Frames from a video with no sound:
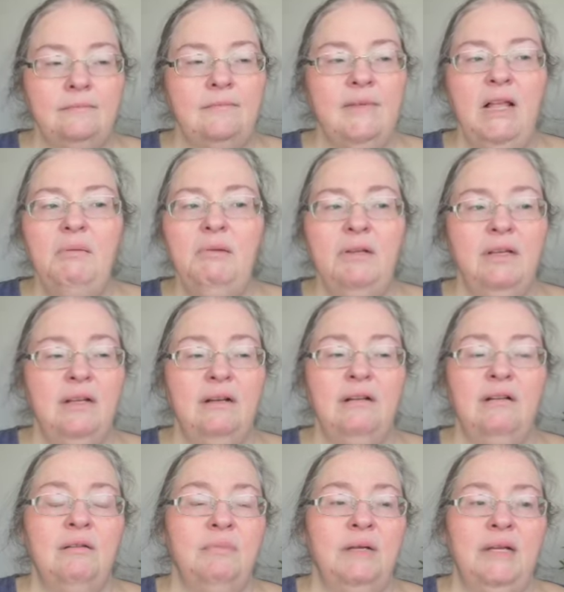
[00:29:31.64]
I'm looking at
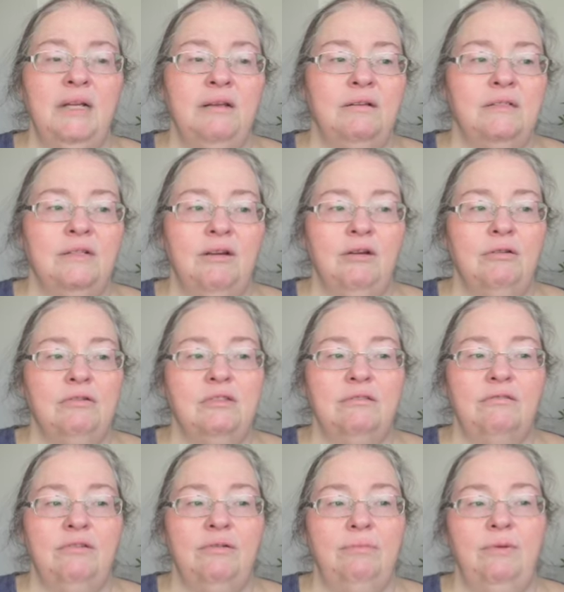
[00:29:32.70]
all my notes. They're all
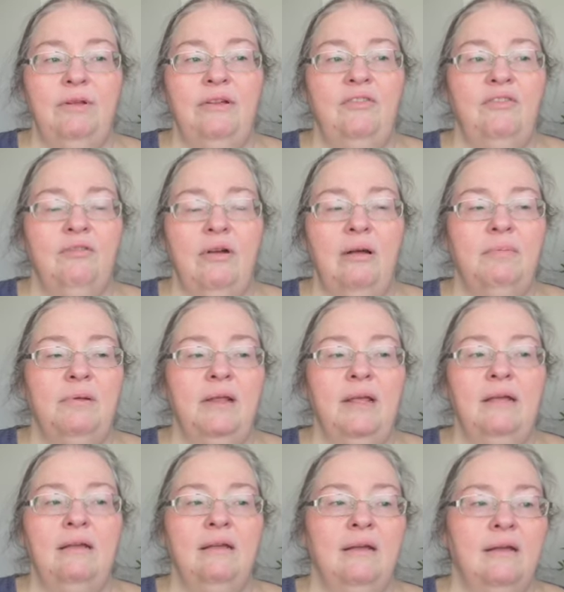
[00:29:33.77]

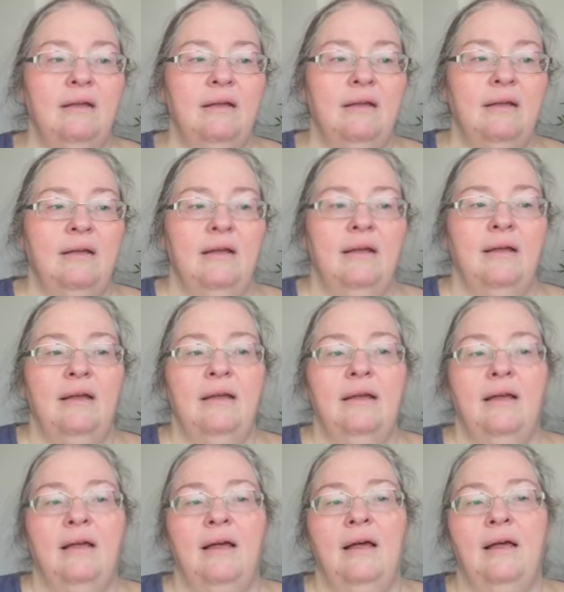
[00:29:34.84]
scrabbly.
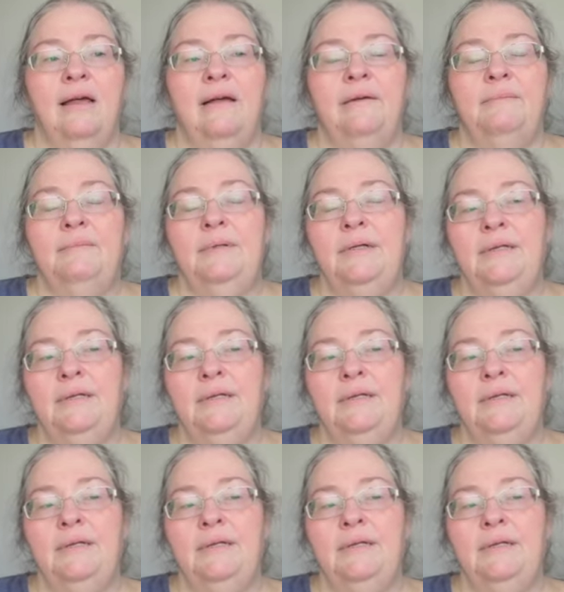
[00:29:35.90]
And